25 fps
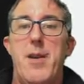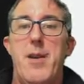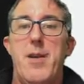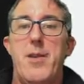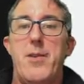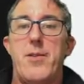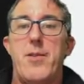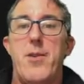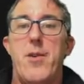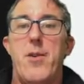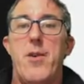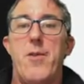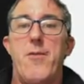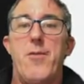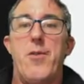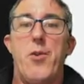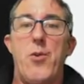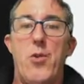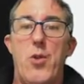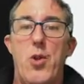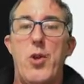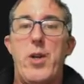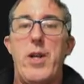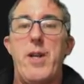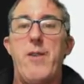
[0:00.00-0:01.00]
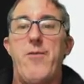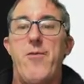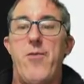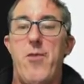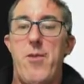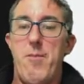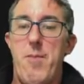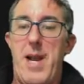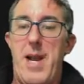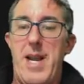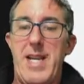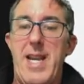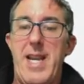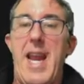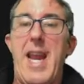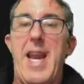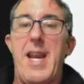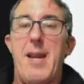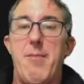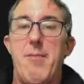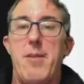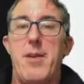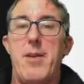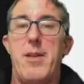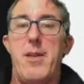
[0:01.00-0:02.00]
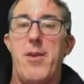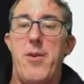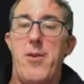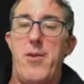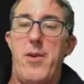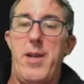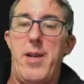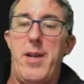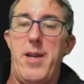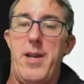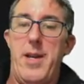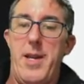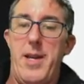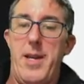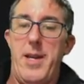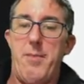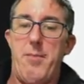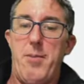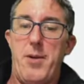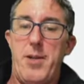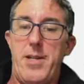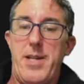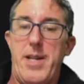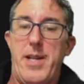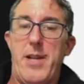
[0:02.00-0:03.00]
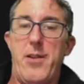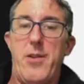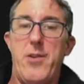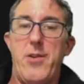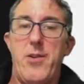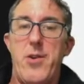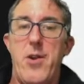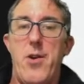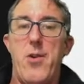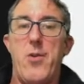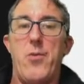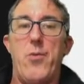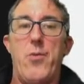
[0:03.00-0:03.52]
So if you are looking for my name, you know, in, in a particular note,